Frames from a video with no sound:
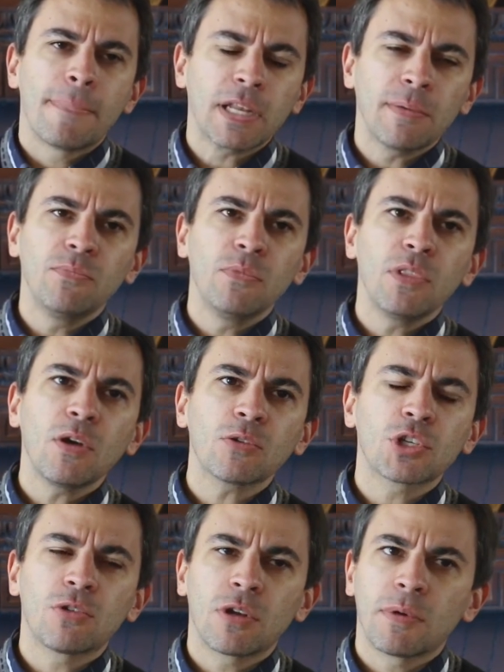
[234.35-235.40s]
But I'm
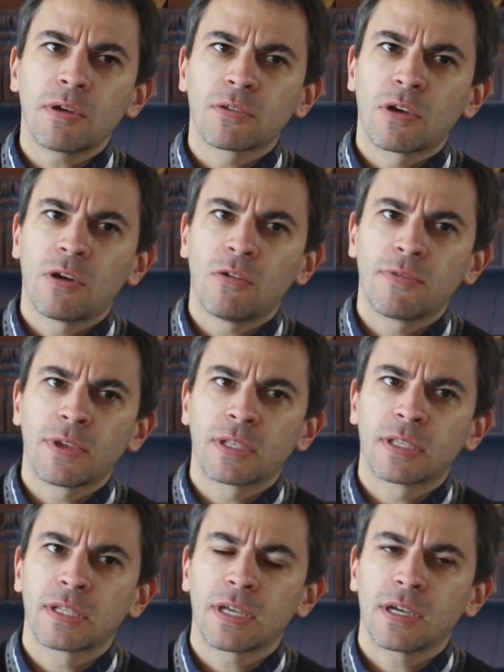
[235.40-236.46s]
not sure about
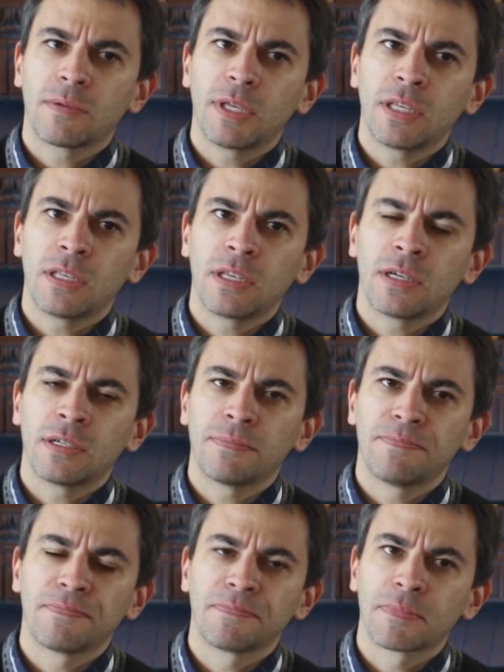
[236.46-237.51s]
COVID. I mean,
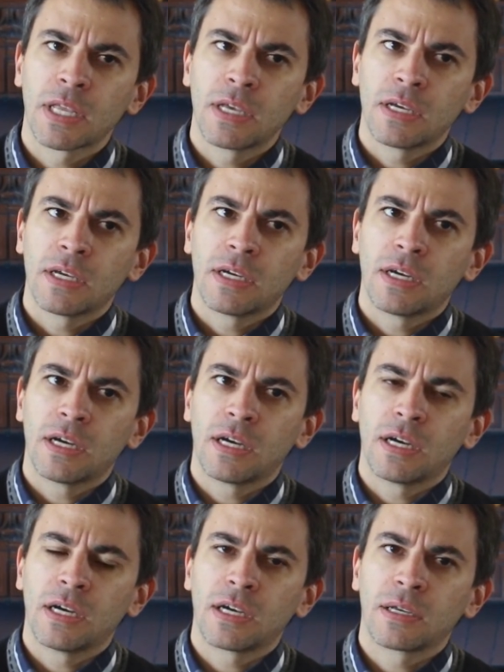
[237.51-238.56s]

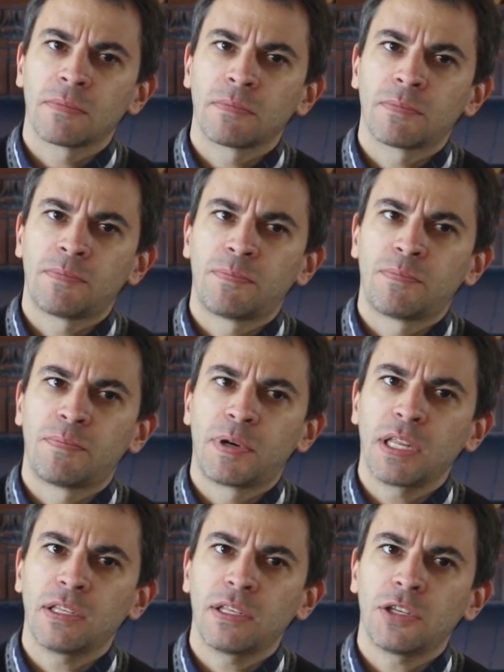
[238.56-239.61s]
I'm
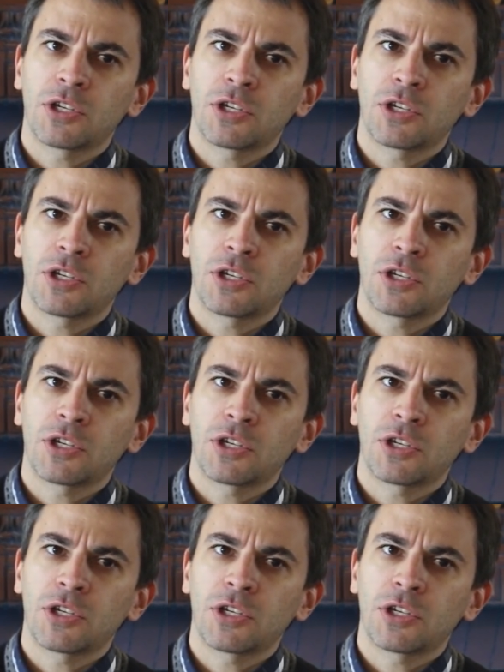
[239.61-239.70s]
pretty